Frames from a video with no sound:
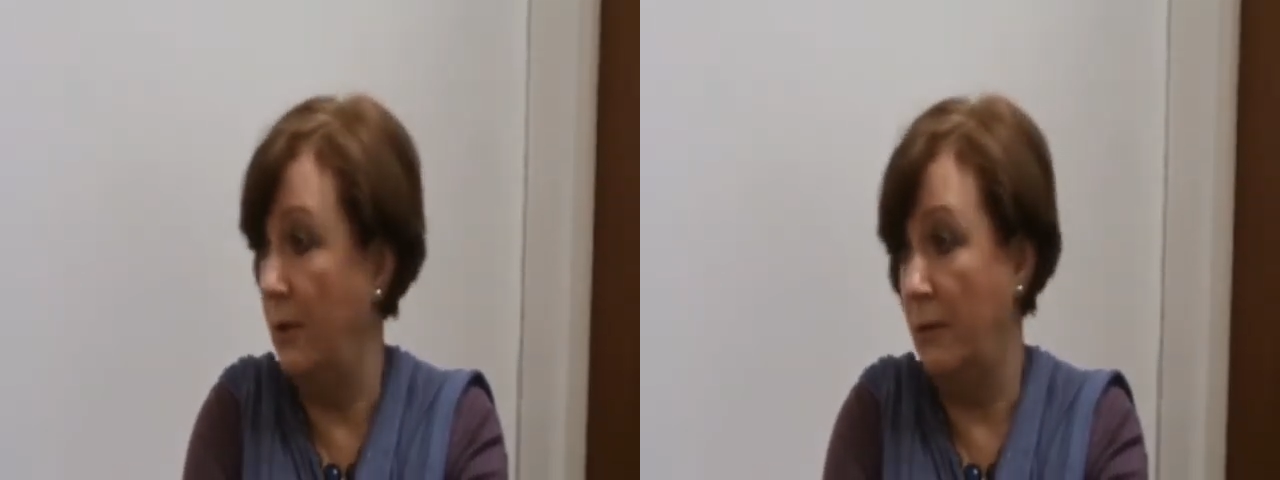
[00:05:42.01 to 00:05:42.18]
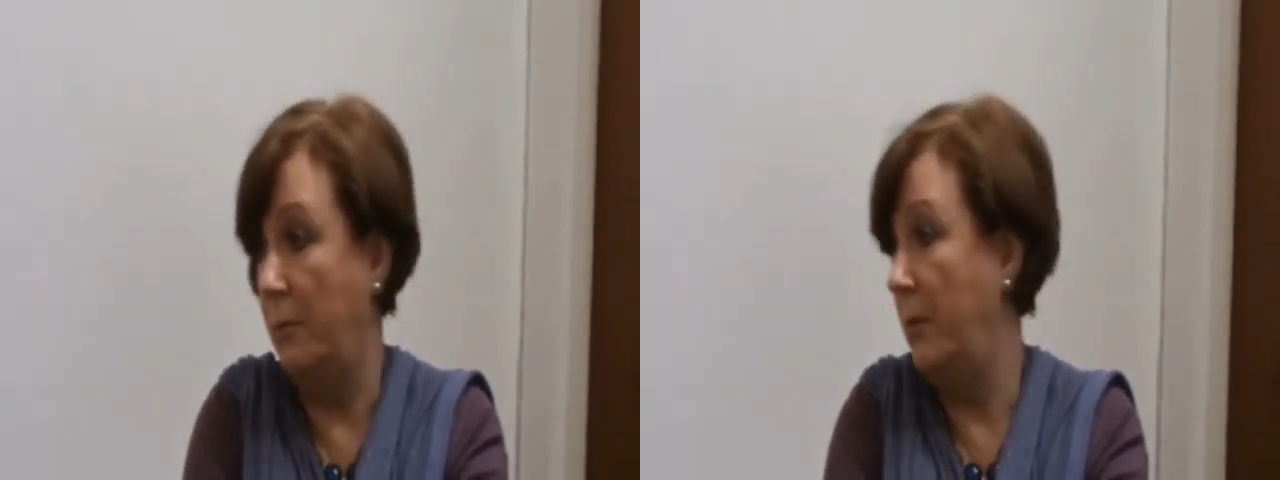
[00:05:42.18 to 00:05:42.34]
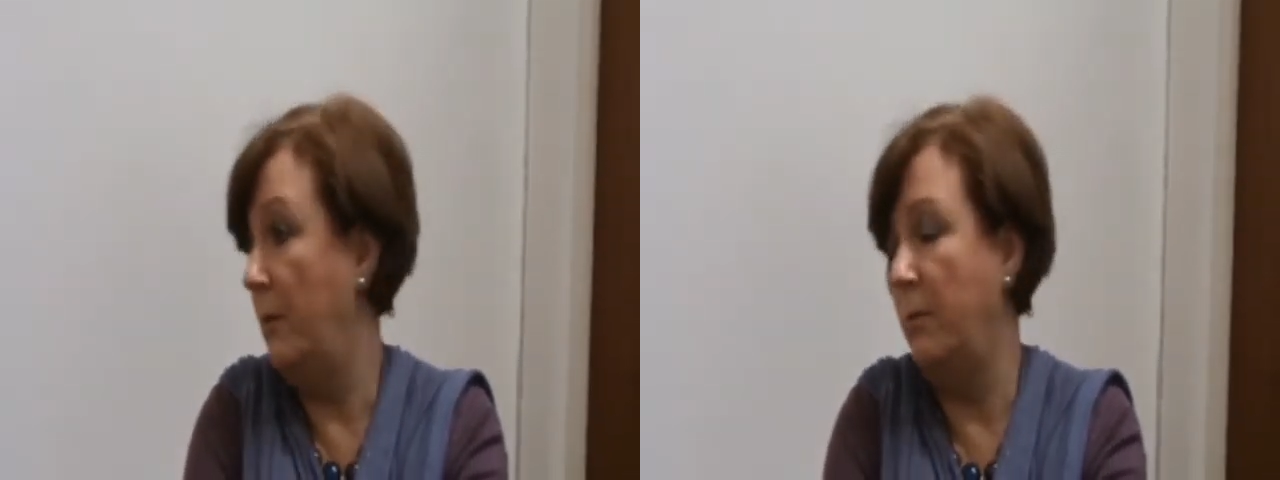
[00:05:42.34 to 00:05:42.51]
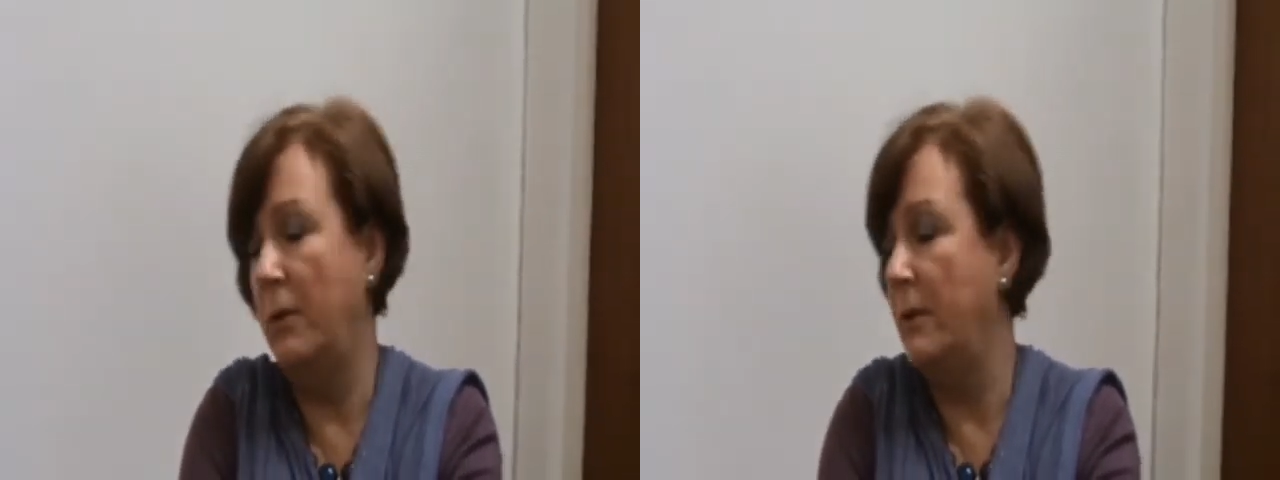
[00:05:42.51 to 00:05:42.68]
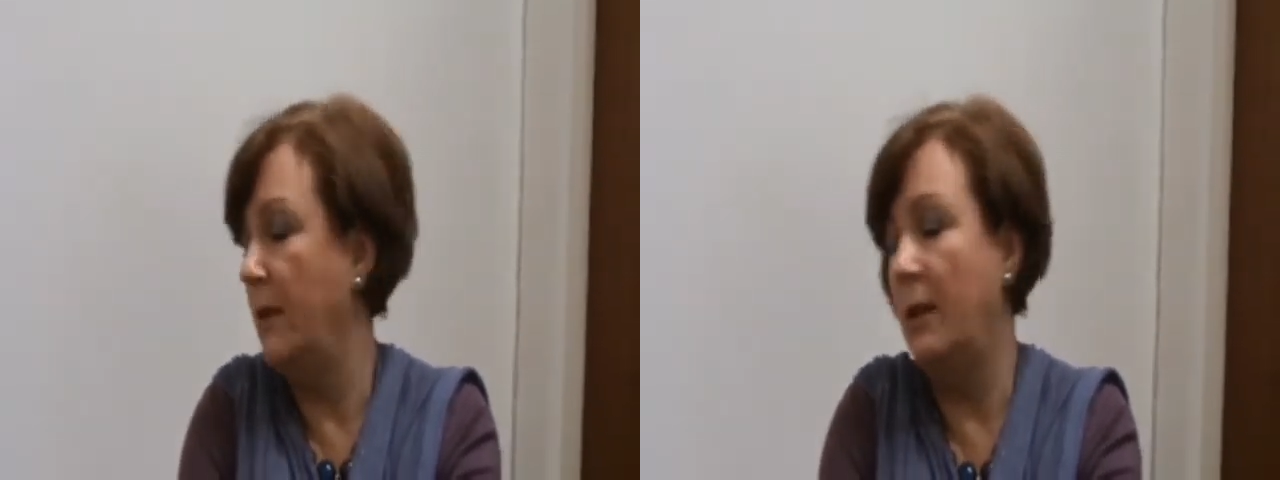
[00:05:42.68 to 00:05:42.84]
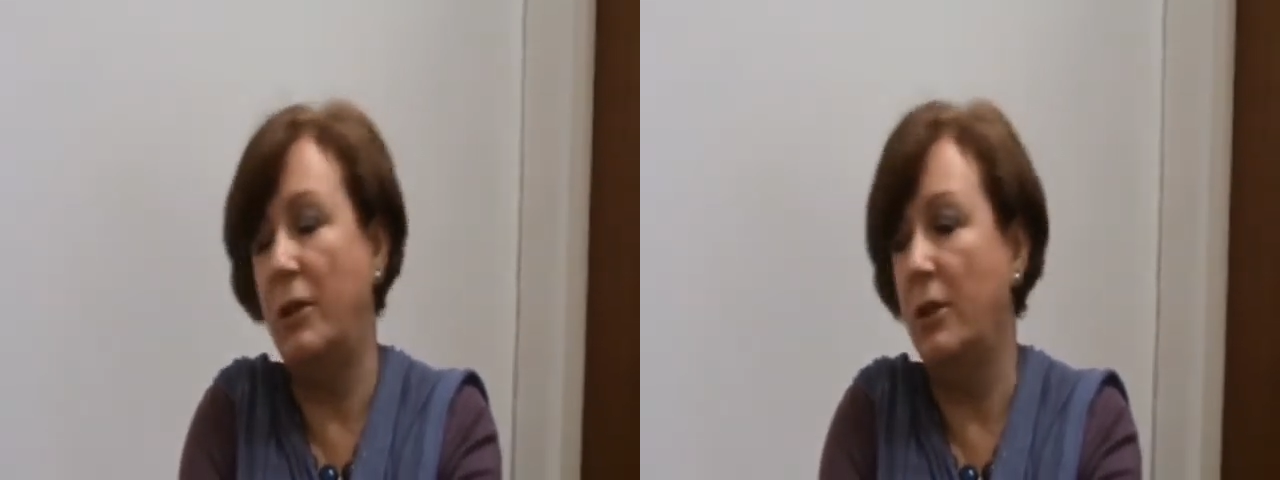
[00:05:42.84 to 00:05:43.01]
because that
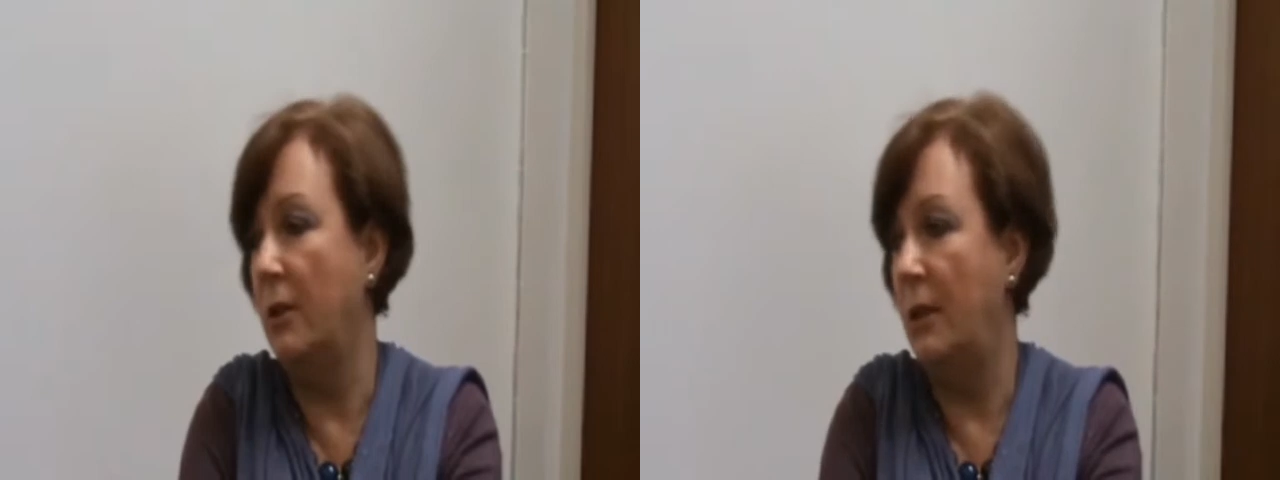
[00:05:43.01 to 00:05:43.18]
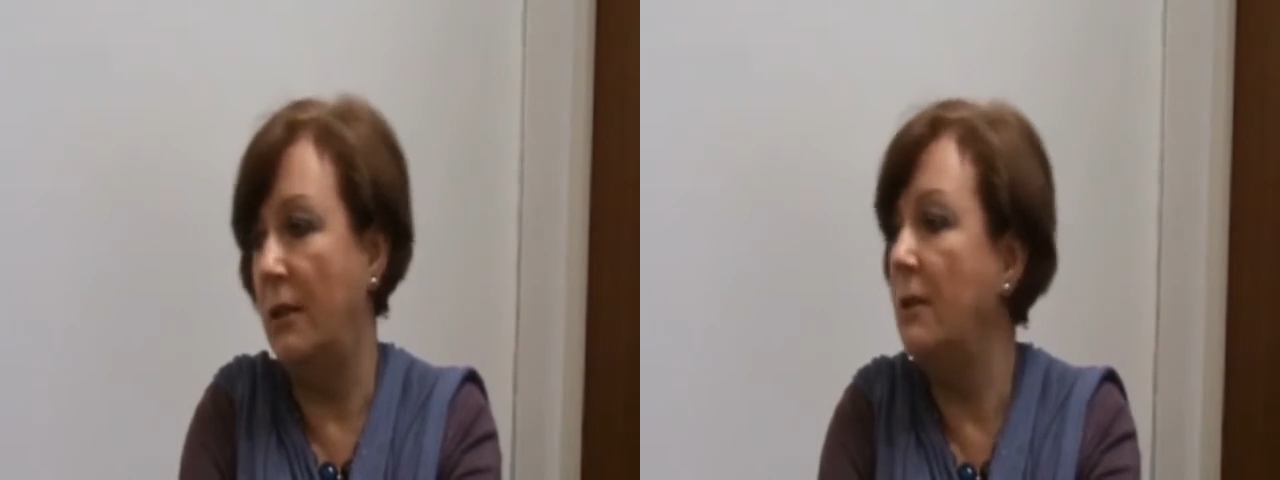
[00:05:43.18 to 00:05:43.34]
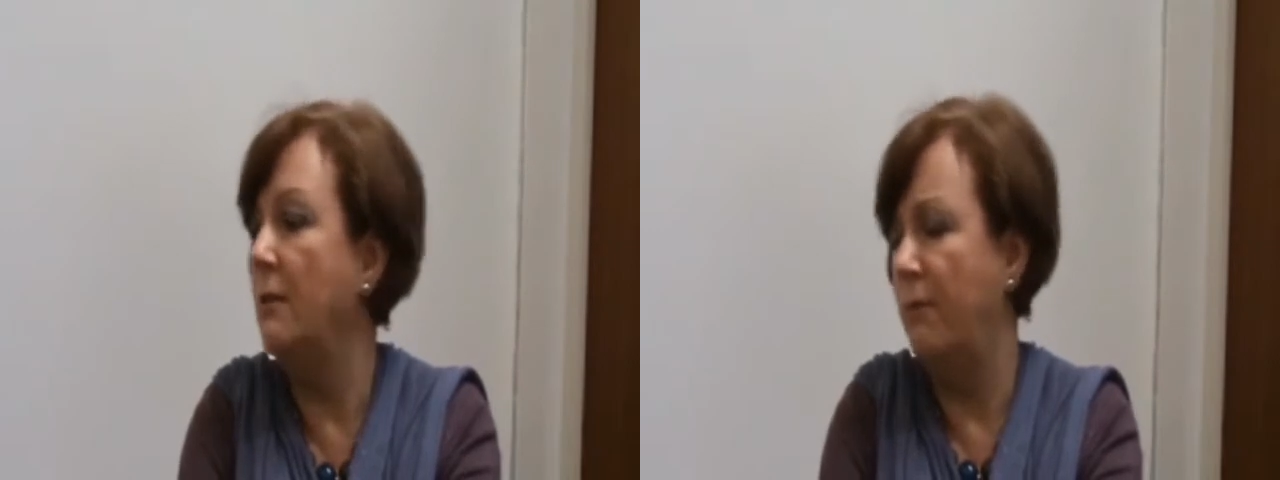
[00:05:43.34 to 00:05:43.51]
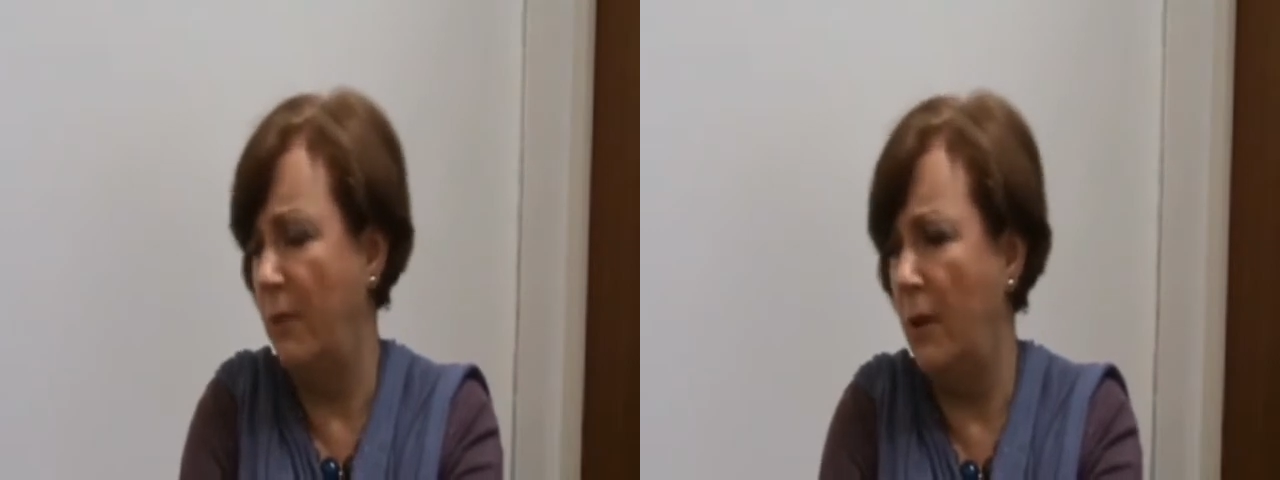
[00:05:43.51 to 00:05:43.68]
journey is very